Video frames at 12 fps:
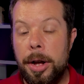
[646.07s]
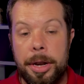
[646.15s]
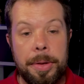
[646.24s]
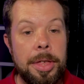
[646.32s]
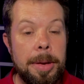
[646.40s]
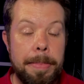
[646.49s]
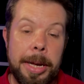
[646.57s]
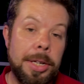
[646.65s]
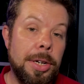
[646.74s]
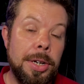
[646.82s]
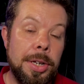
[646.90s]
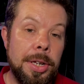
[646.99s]
I don't think
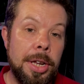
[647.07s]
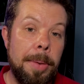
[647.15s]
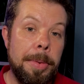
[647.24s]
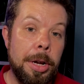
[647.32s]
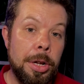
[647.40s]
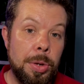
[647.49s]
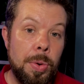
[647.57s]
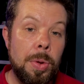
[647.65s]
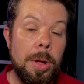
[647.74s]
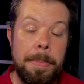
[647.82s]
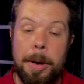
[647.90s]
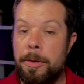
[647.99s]
Messages is coming at
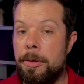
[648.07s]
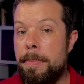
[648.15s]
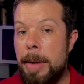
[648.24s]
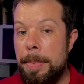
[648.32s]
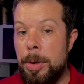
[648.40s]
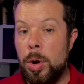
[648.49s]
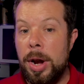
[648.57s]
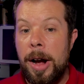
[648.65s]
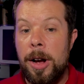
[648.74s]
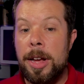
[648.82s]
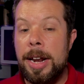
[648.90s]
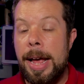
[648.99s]
all, apart from maybe on
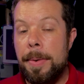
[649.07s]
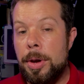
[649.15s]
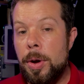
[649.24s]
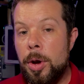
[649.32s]
iCloud dot